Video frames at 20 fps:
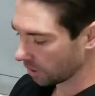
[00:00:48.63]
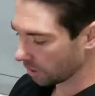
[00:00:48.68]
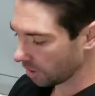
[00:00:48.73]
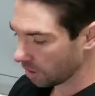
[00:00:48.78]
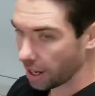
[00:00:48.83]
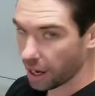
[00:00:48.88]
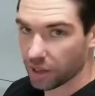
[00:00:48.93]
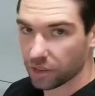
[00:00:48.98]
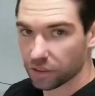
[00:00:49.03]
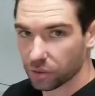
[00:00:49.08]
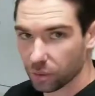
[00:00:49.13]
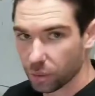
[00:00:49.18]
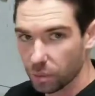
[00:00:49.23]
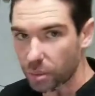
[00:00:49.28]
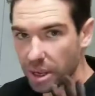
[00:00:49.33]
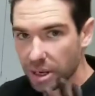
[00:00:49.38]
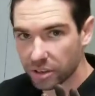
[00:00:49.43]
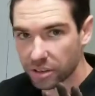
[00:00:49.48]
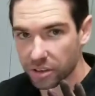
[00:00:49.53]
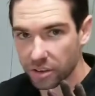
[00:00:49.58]
Alright, so we
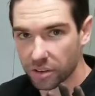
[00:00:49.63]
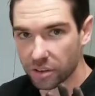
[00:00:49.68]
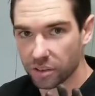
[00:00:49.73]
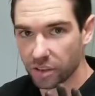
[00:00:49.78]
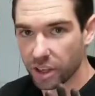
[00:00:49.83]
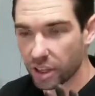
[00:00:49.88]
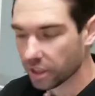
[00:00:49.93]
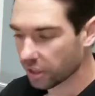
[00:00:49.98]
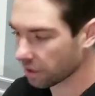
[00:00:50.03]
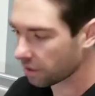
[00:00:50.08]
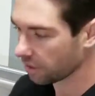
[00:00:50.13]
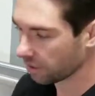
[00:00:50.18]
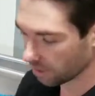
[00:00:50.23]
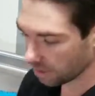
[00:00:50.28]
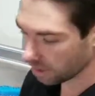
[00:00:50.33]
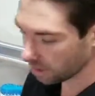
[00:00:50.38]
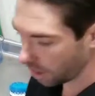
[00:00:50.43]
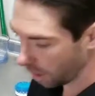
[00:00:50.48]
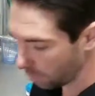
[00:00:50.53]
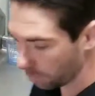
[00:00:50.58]
made it to the sink.
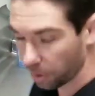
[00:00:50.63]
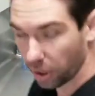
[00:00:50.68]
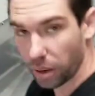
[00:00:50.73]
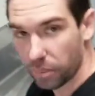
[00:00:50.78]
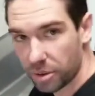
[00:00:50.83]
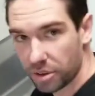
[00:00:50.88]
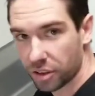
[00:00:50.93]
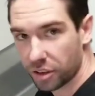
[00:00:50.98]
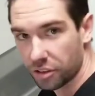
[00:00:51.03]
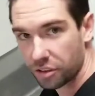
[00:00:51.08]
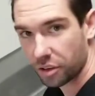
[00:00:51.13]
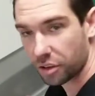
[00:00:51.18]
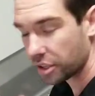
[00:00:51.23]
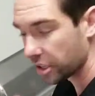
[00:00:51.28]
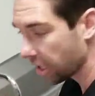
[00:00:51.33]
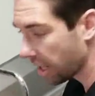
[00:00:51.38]
I promised I'd show you